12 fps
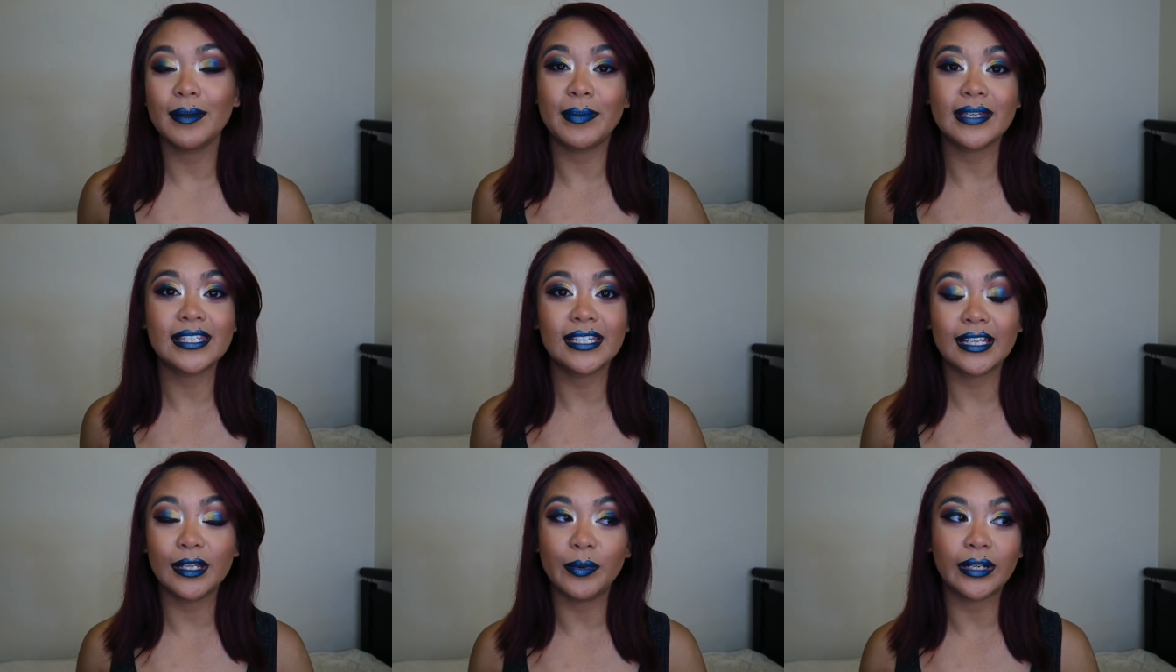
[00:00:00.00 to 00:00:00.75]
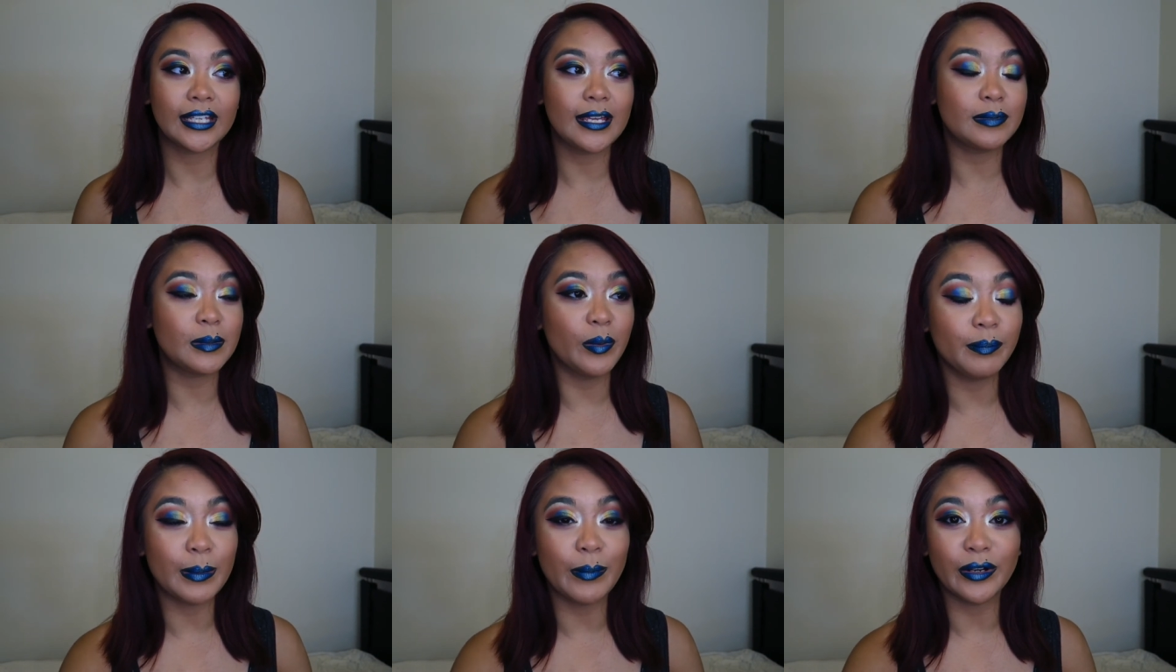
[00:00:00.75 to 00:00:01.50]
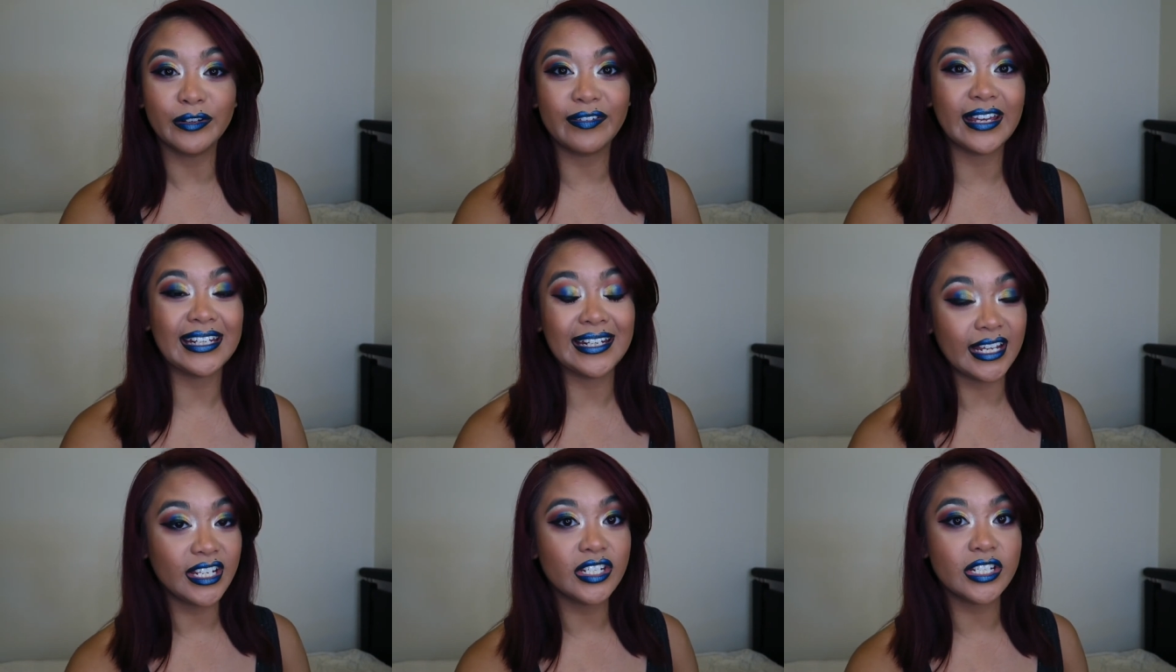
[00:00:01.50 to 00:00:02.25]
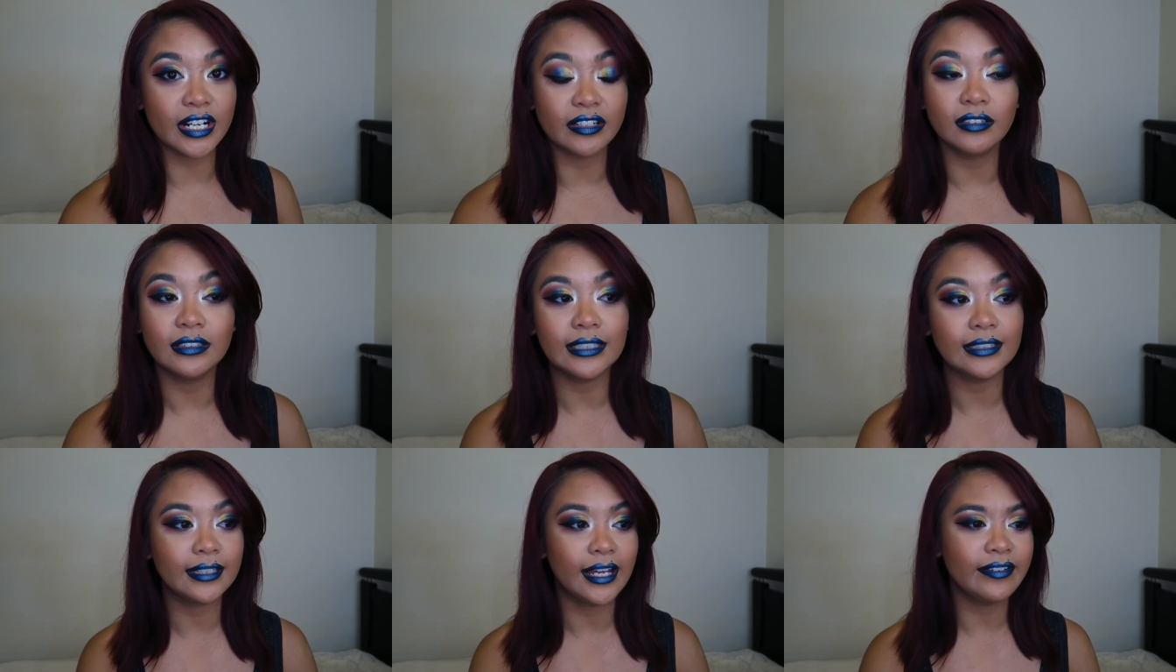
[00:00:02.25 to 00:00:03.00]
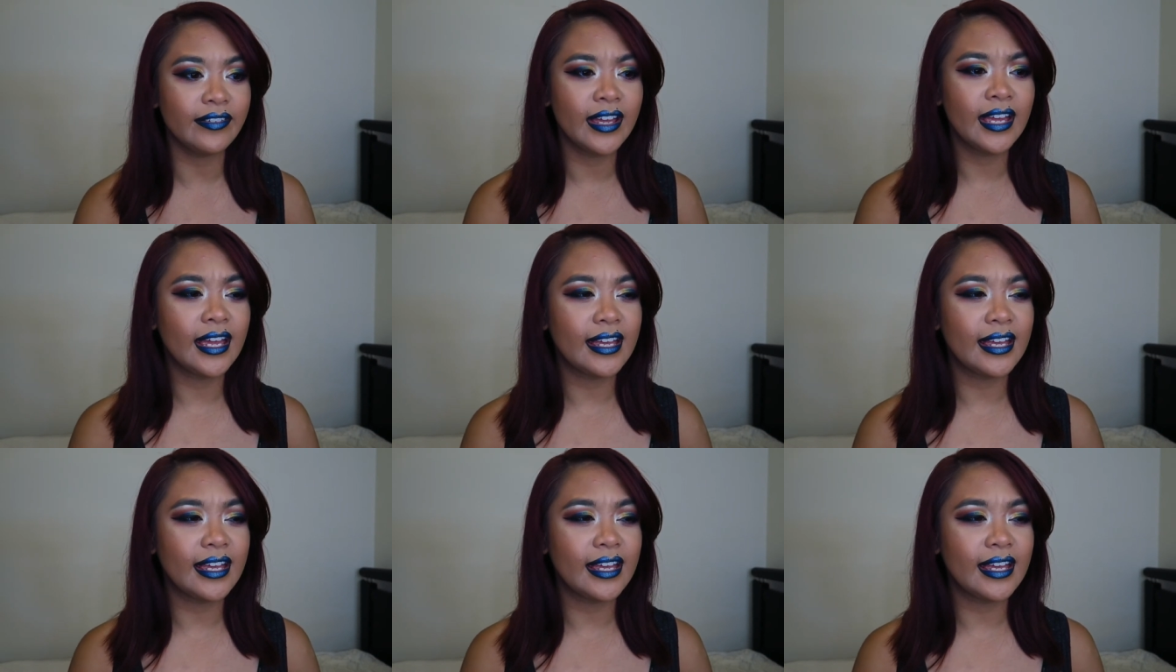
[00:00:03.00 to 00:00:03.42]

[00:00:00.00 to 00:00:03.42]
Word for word: And basically what keeps me motivated in general in life